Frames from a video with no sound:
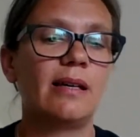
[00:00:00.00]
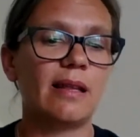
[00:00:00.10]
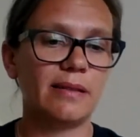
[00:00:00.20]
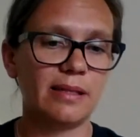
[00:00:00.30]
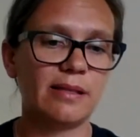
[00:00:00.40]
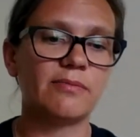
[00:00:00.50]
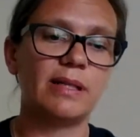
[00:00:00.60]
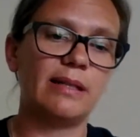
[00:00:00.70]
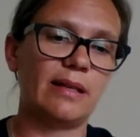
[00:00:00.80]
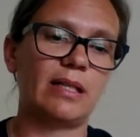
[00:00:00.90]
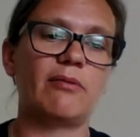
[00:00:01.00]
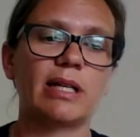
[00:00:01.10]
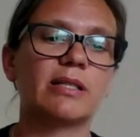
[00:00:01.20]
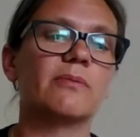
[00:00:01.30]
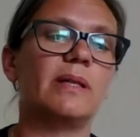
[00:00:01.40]
that this is really the
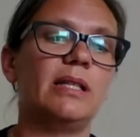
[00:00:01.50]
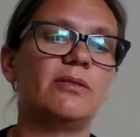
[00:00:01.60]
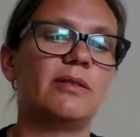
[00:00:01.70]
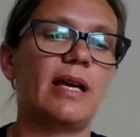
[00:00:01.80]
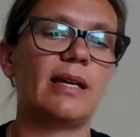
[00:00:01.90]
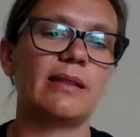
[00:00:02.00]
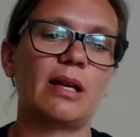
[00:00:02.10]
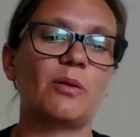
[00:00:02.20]
direction we need to take, and that